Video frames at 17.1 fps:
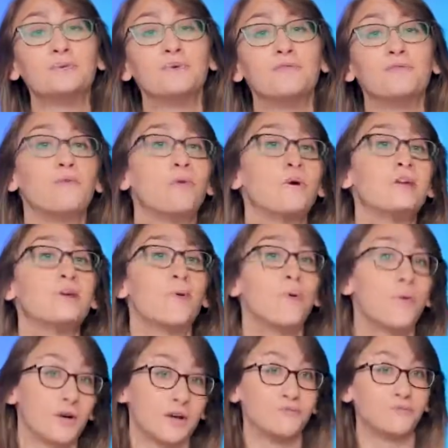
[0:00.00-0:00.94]
to avoid
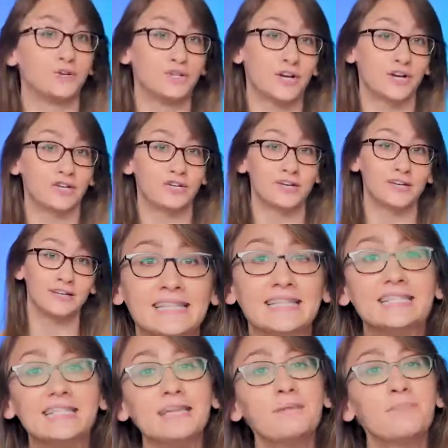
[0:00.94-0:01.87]
organ rejection.
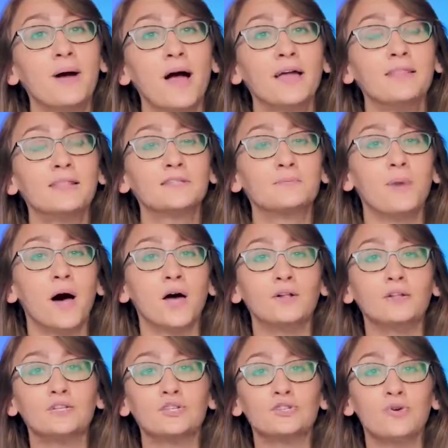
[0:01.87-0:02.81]
The team behind this
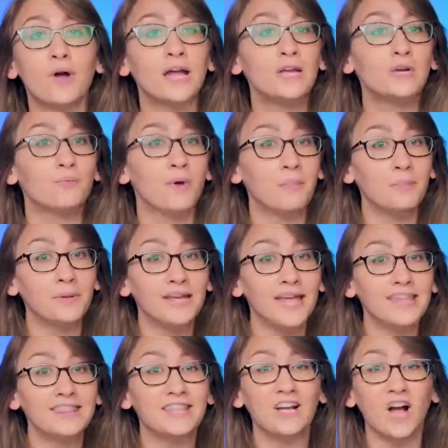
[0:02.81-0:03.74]
model is trying to
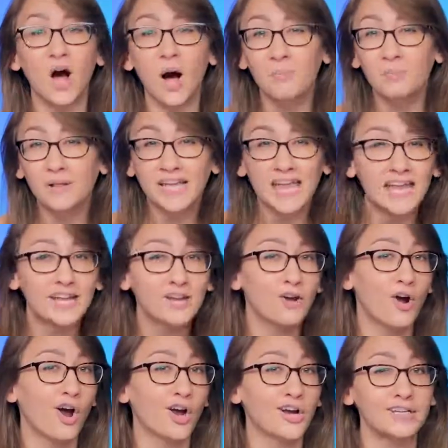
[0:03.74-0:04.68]
replicate the
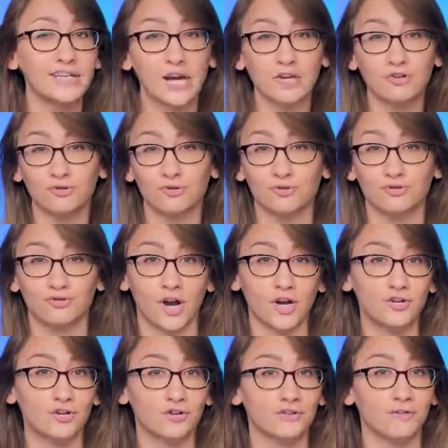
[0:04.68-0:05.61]
complicated architectural
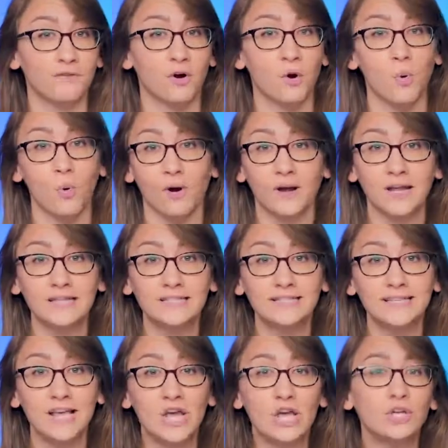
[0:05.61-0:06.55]
structures of our
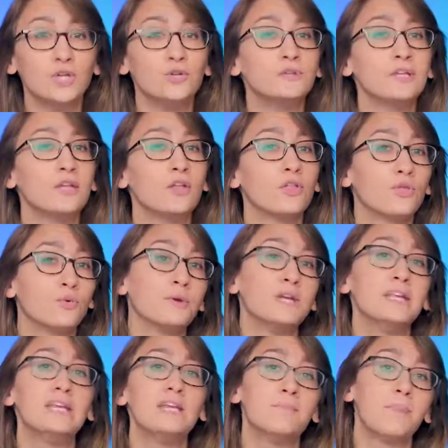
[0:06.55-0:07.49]
organs using
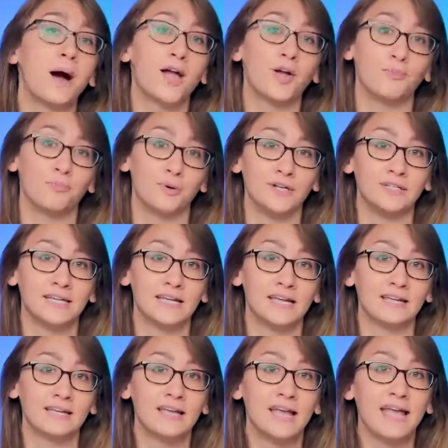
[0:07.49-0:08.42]
3D
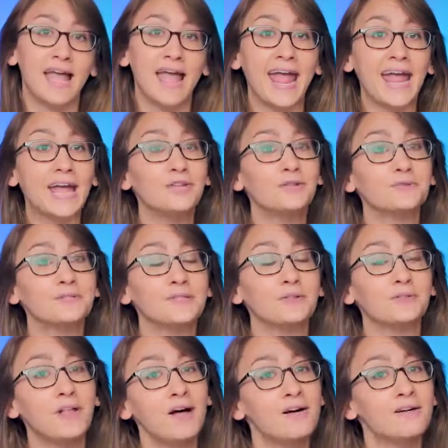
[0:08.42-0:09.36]
bioprinting and use
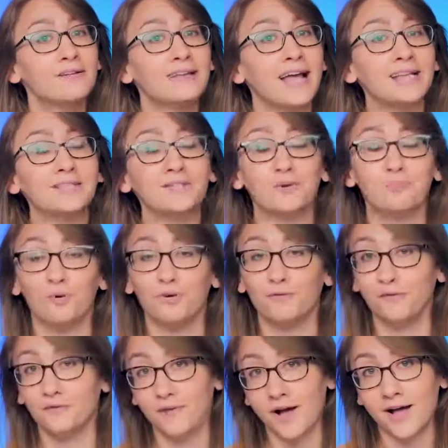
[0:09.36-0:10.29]
the lung as their
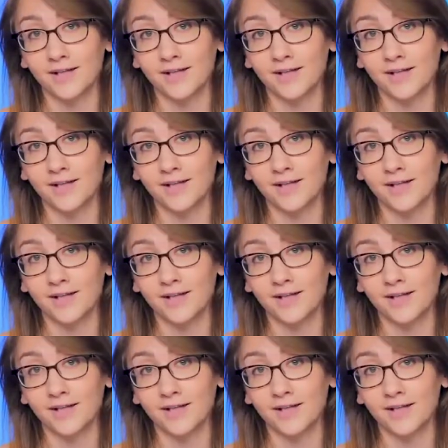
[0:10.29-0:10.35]
proof of